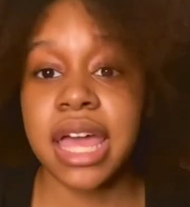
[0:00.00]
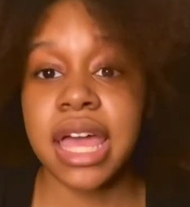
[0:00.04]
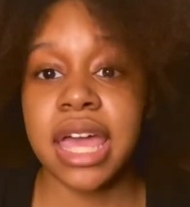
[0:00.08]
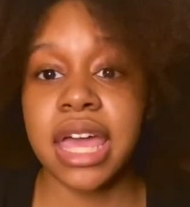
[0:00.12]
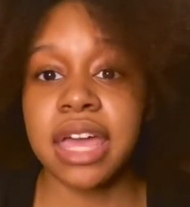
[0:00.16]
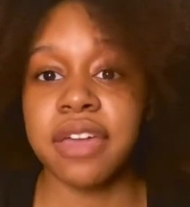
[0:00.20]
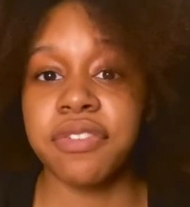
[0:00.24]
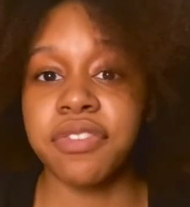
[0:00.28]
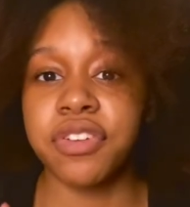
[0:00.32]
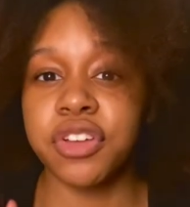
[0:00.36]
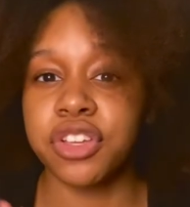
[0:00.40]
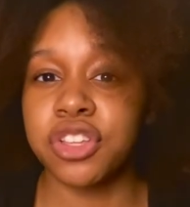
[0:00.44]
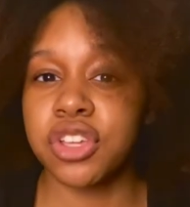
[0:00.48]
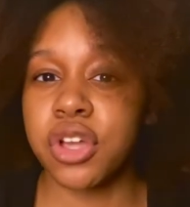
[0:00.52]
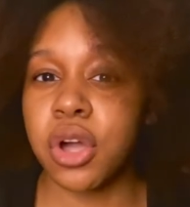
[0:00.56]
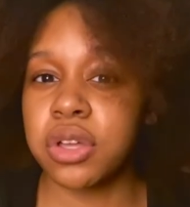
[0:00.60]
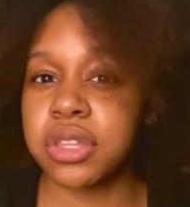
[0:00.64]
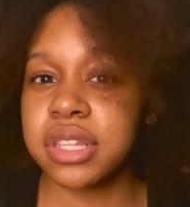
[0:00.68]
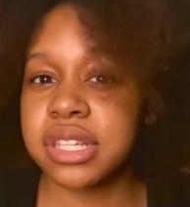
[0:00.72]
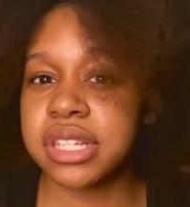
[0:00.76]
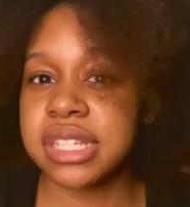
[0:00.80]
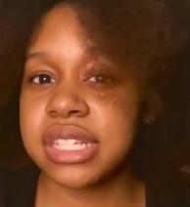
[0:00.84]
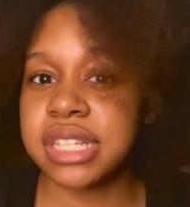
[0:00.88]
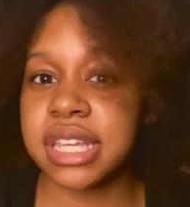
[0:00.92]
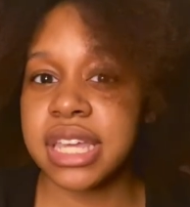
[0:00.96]
If you're
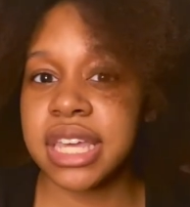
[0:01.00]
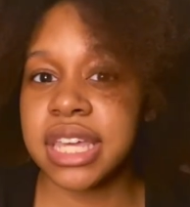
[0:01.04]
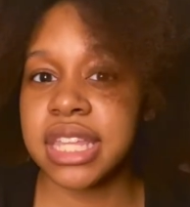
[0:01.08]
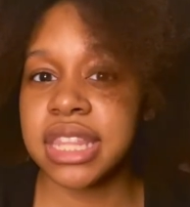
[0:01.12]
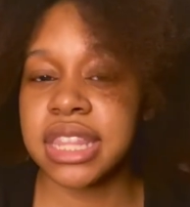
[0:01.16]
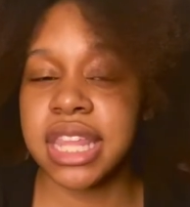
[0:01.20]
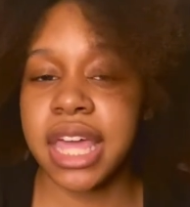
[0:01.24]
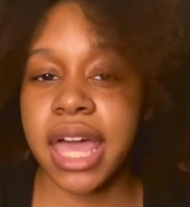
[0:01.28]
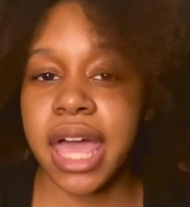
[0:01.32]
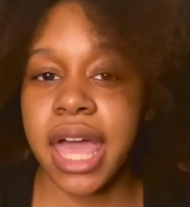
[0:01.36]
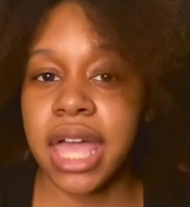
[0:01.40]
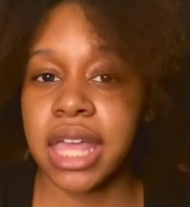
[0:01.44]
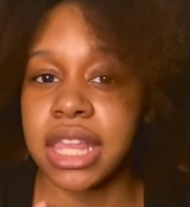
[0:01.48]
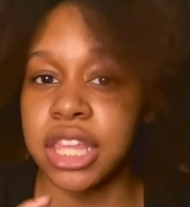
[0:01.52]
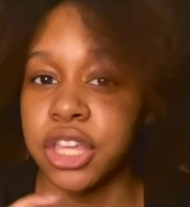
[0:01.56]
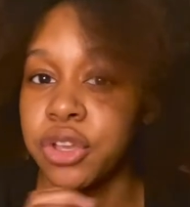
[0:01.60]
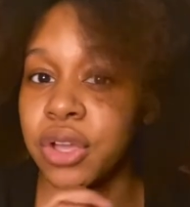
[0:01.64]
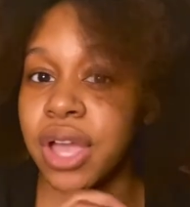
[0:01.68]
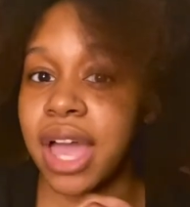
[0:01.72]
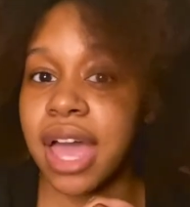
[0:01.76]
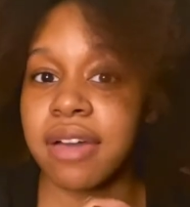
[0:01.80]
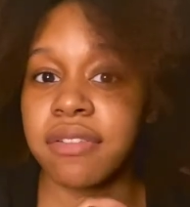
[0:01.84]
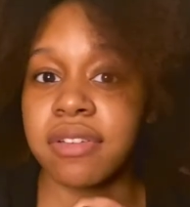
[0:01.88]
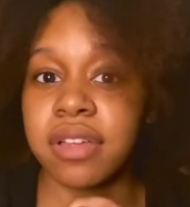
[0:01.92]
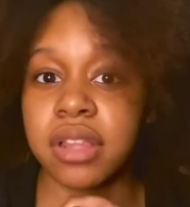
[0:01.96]
noticing that you
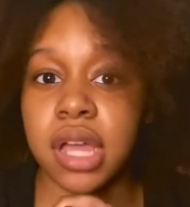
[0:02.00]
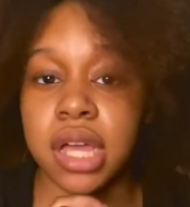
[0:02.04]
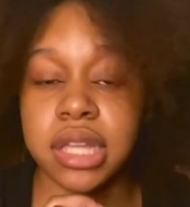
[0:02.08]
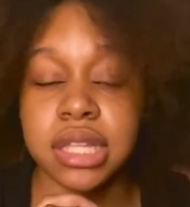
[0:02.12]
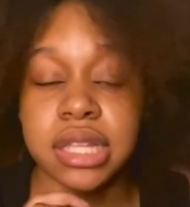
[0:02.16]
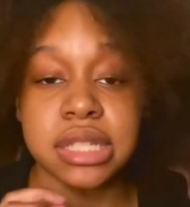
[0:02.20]
have a lot